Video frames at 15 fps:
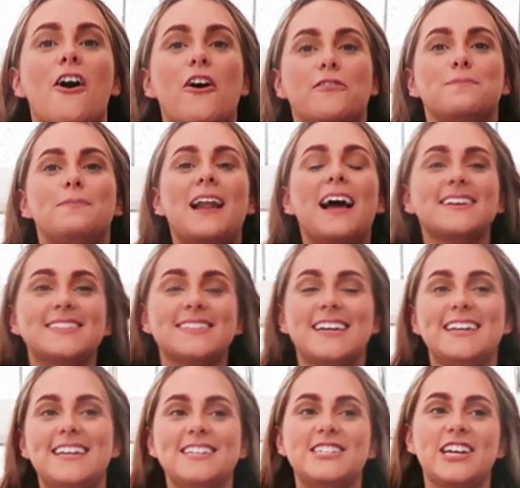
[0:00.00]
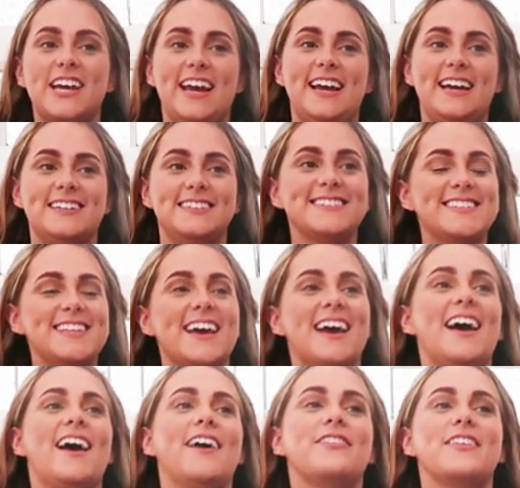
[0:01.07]
of black skinny jeans
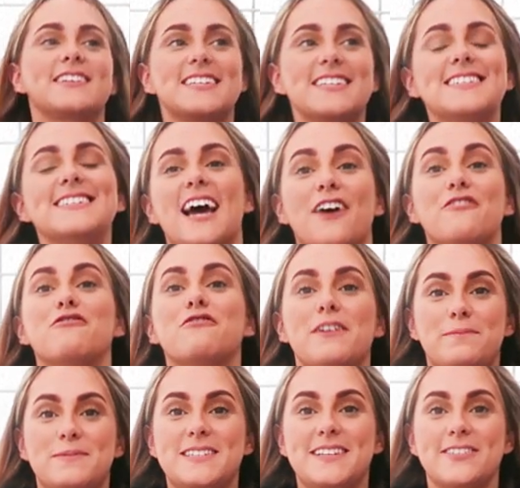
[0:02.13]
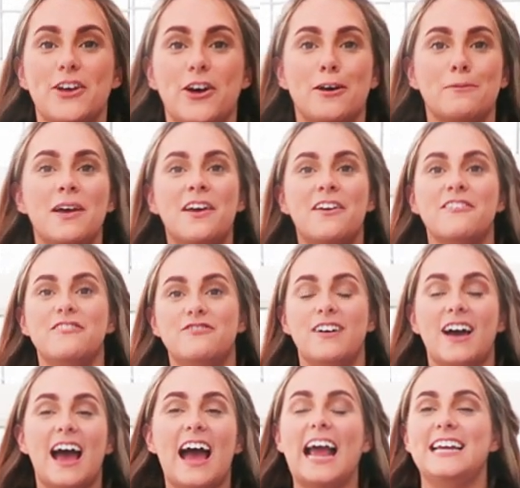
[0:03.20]
that doesn't have rips in them
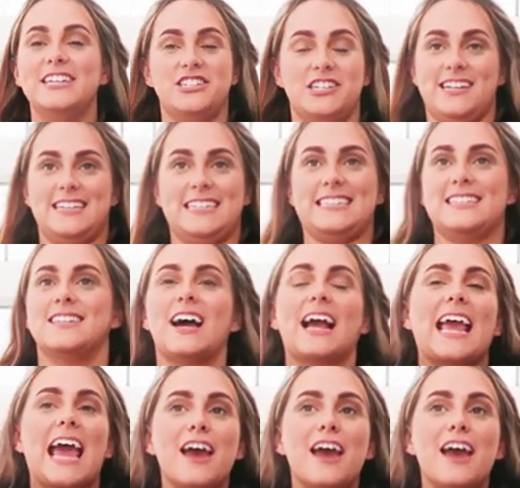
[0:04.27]
for ages. Like